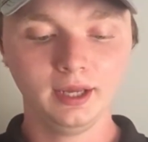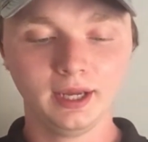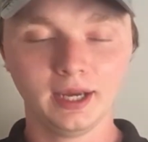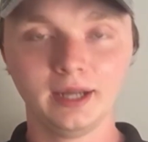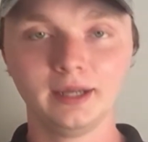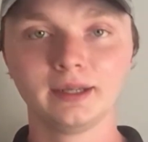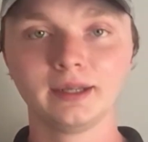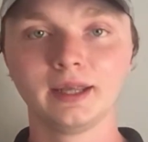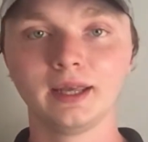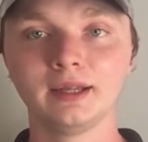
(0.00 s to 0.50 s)

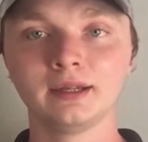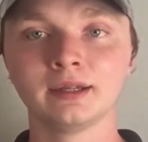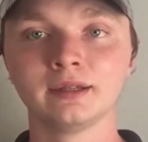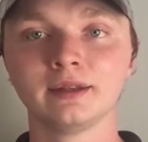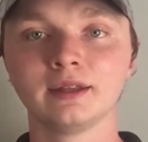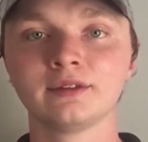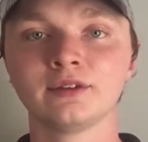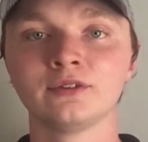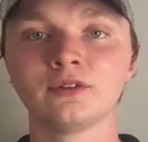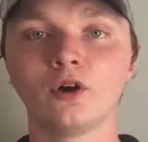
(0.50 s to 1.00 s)
And again,
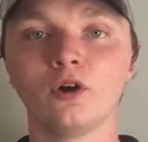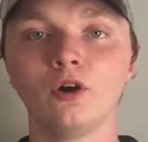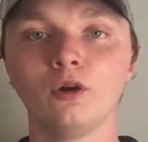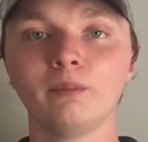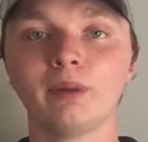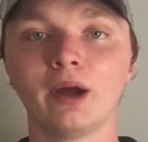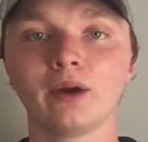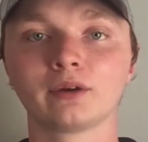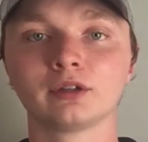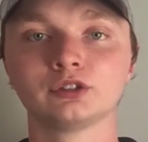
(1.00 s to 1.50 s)
this is all
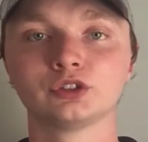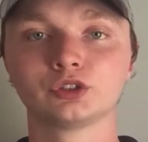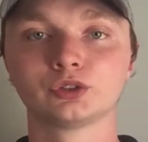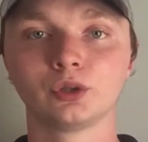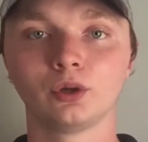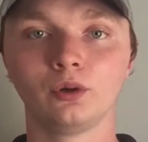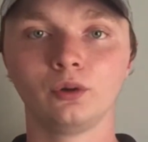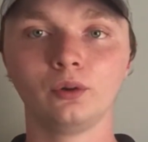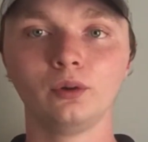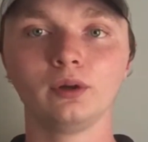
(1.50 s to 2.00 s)
about
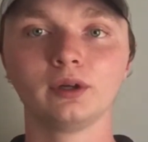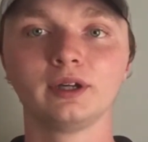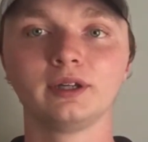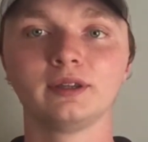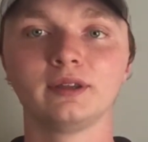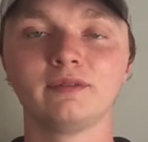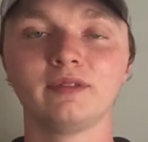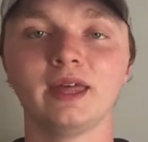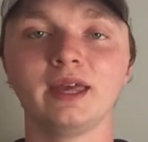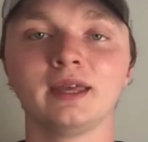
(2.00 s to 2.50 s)
control, because
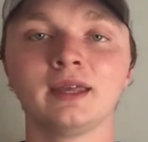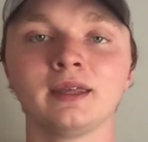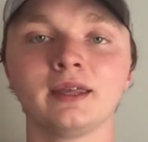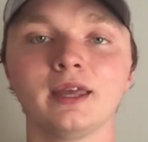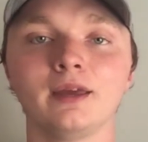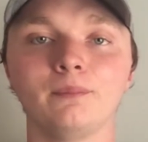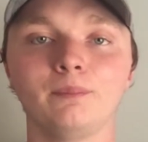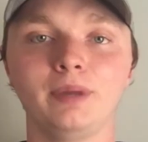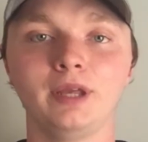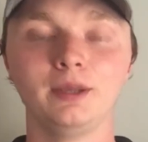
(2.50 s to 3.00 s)
if they can
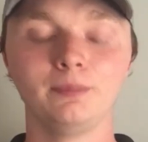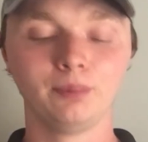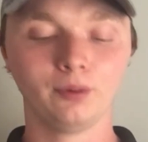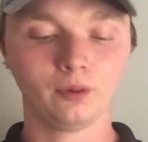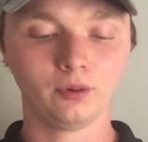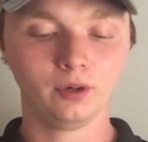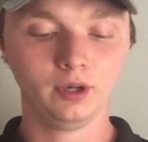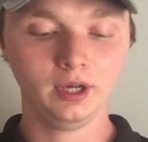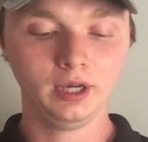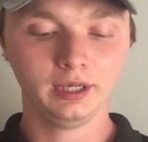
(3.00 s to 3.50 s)
get
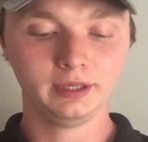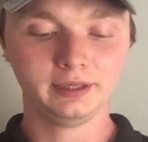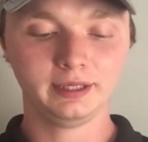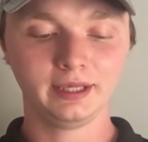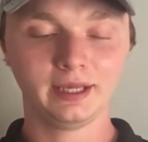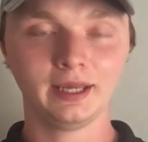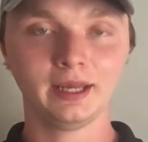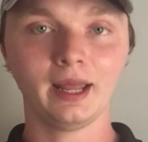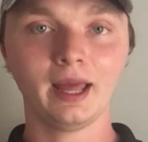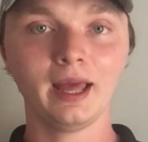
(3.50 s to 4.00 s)
people to
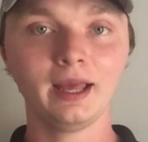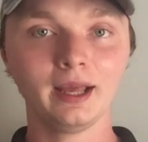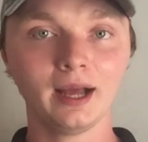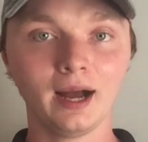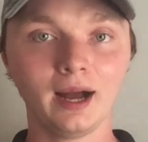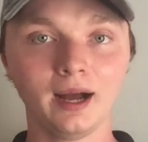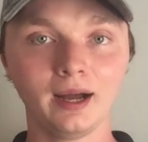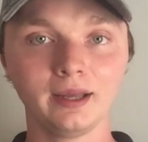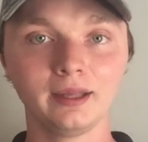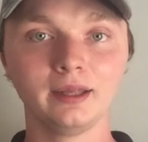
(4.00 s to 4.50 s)
get
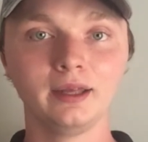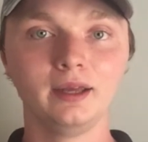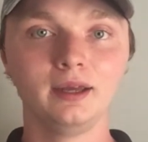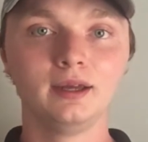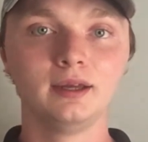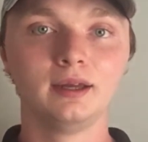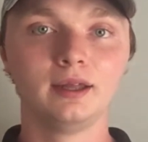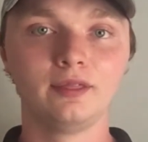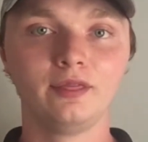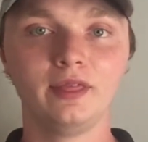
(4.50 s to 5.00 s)
AI,
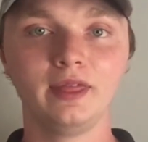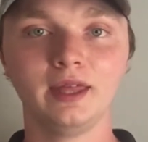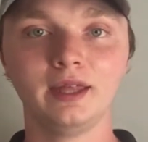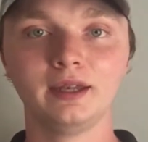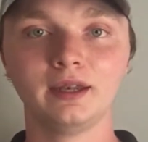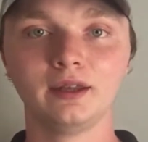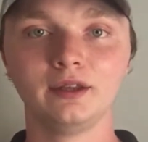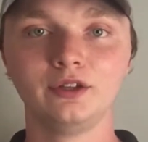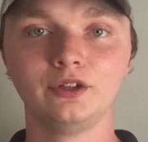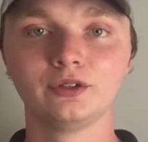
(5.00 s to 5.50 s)

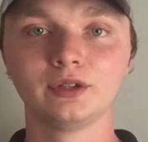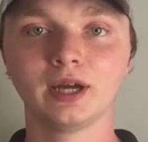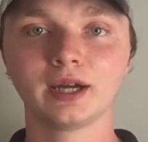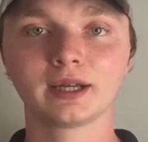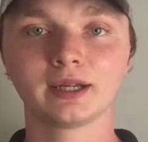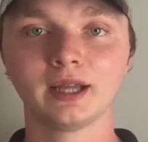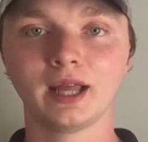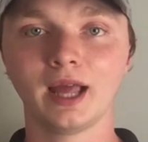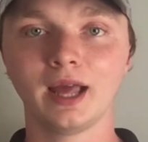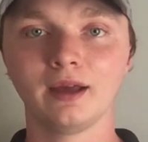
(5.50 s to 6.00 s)
then you're not
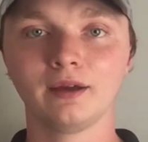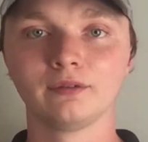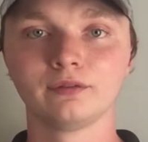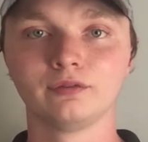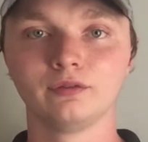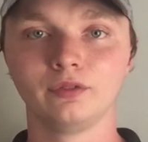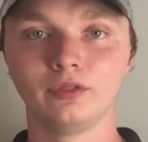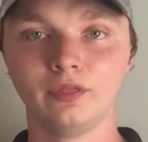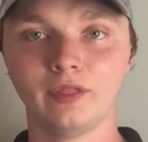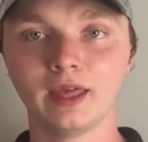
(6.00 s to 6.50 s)
going to have,
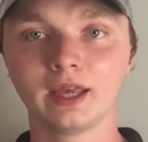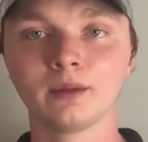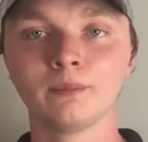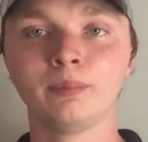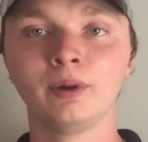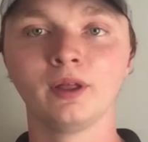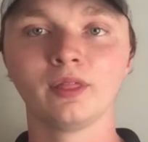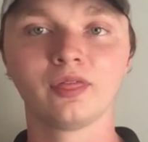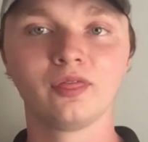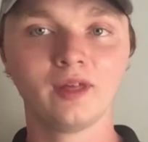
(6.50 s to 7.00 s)
they can
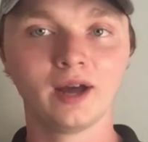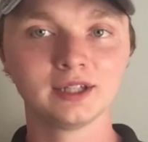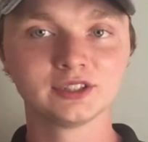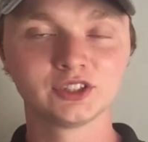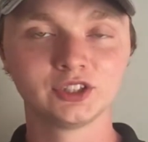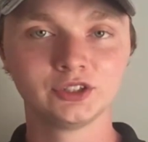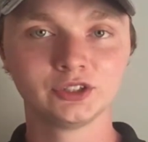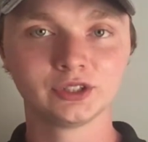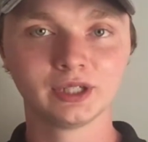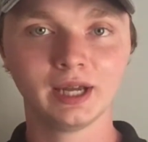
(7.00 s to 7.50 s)
put thoughts
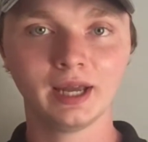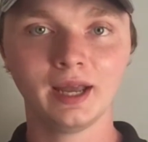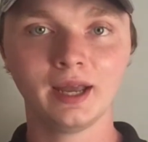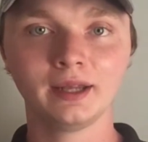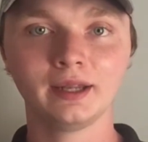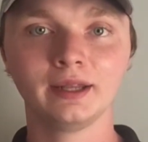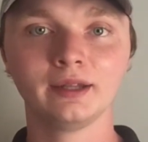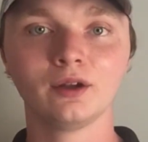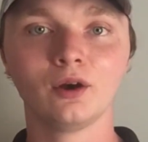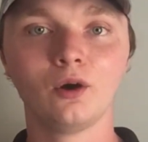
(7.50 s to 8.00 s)
in your head
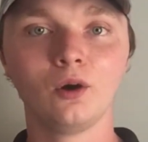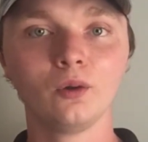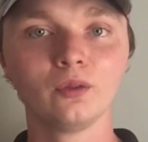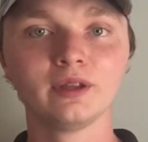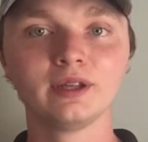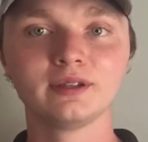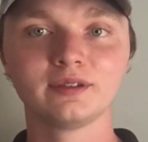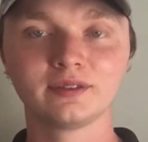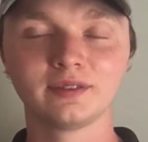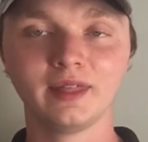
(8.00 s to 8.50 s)
and all
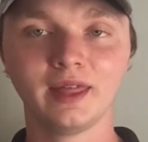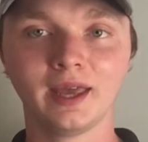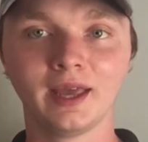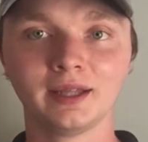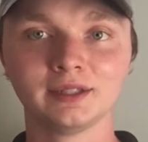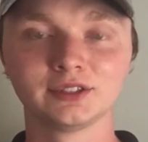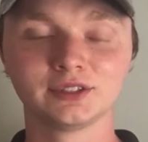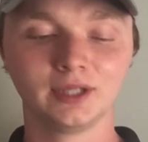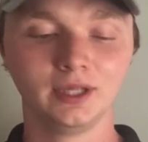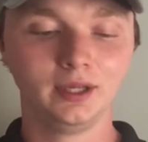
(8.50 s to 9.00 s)
these
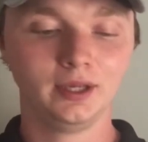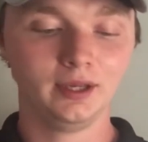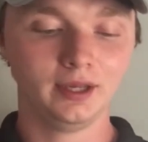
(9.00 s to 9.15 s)
things.